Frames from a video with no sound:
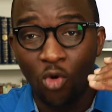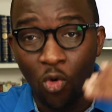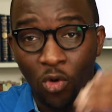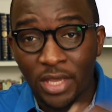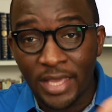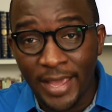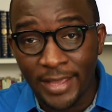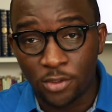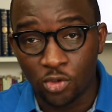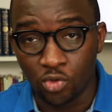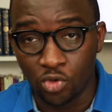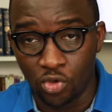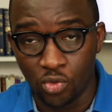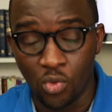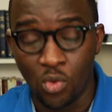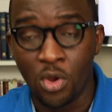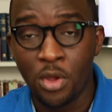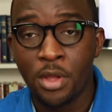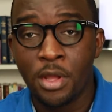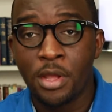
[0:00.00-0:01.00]
okay to
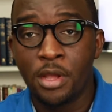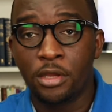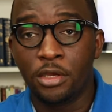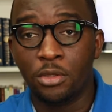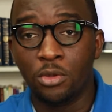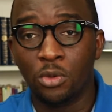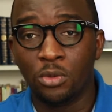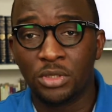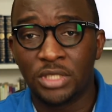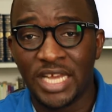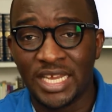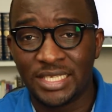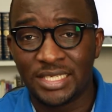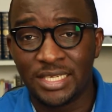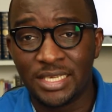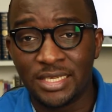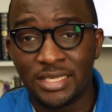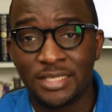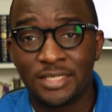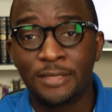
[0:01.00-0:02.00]
do, you know, that
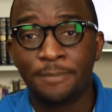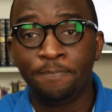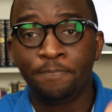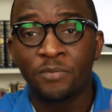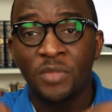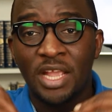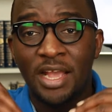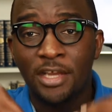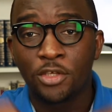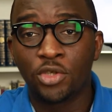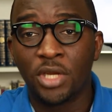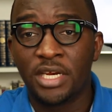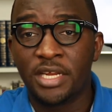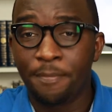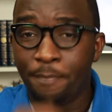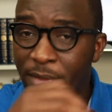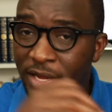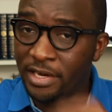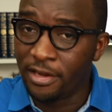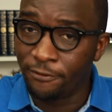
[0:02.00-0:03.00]
is actually
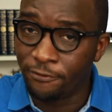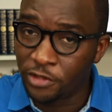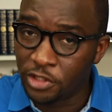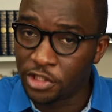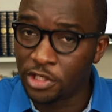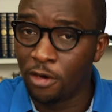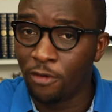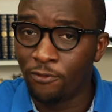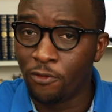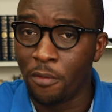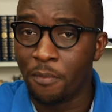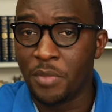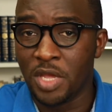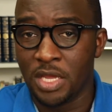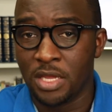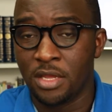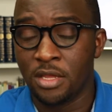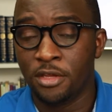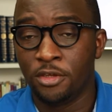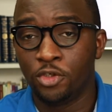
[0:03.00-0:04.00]
beneficial for
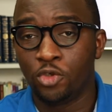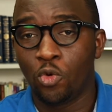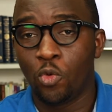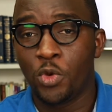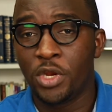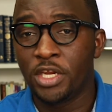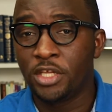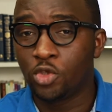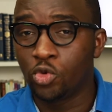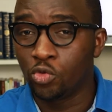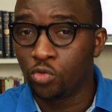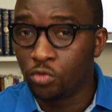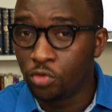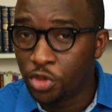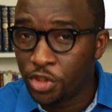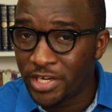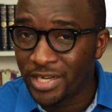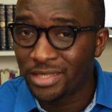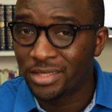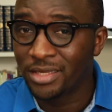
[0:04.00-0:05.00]
me. So we need to
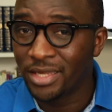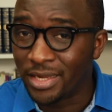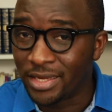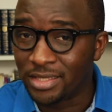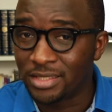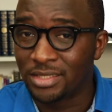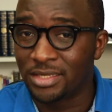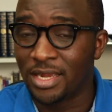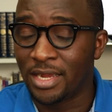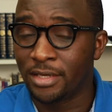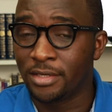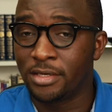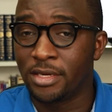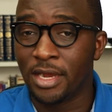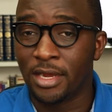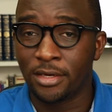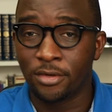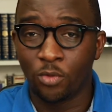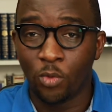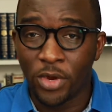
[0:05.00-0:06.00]
check things.
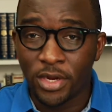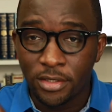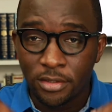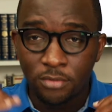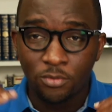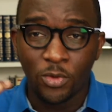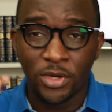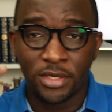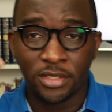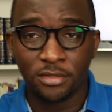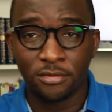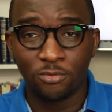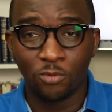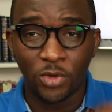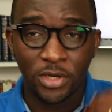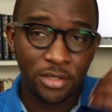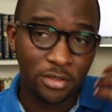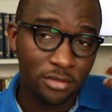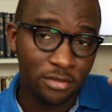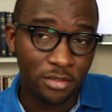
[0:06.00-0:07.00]
And
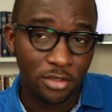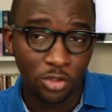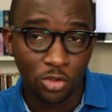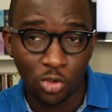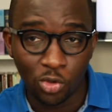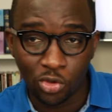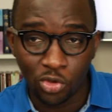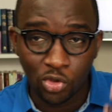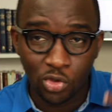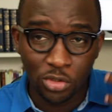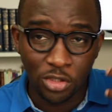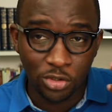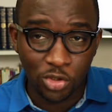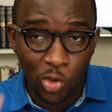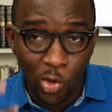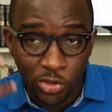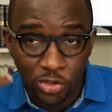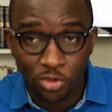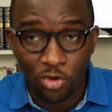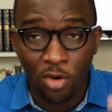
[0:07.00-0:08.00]
when the
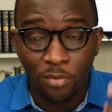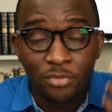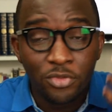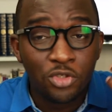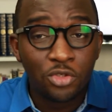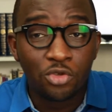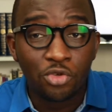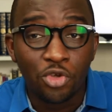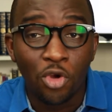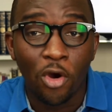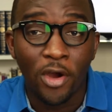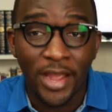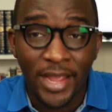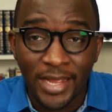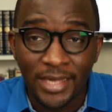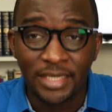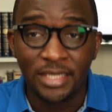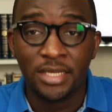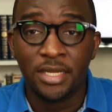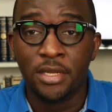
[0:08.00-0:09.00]
thought comes to your
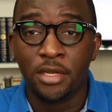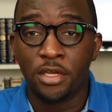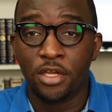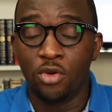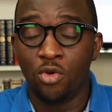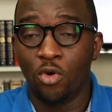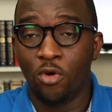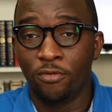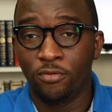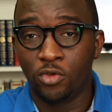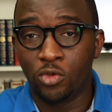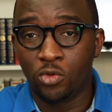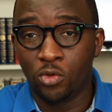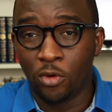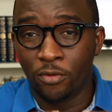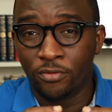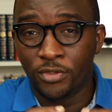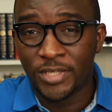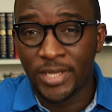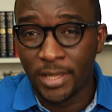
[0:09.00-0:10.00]
head, you know,
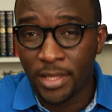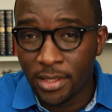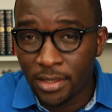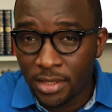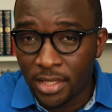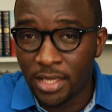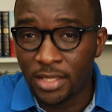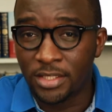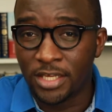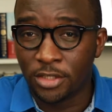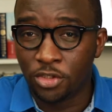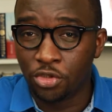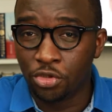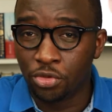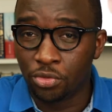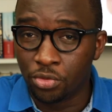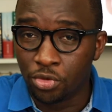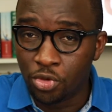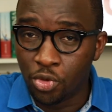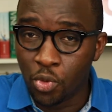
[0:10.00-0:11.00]
of certain things that you
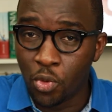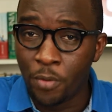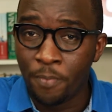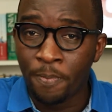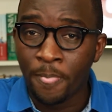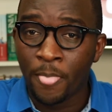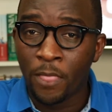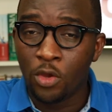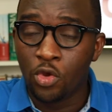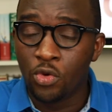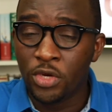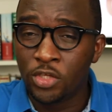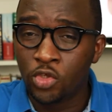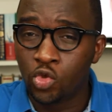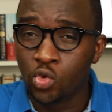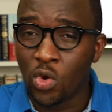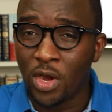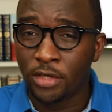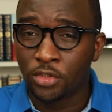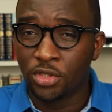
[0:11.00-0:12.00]
should do, you need
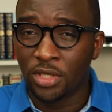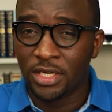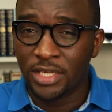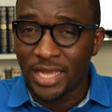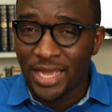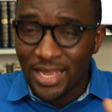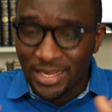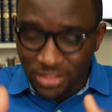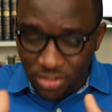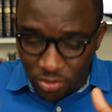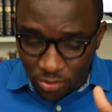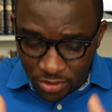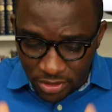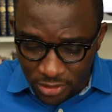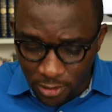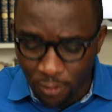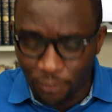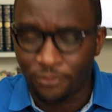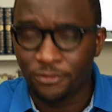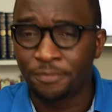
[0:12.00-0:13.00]
to actually ask
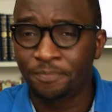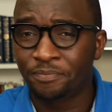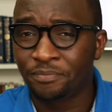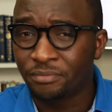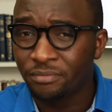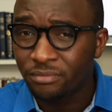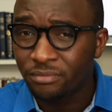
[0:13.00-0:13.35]
yourself,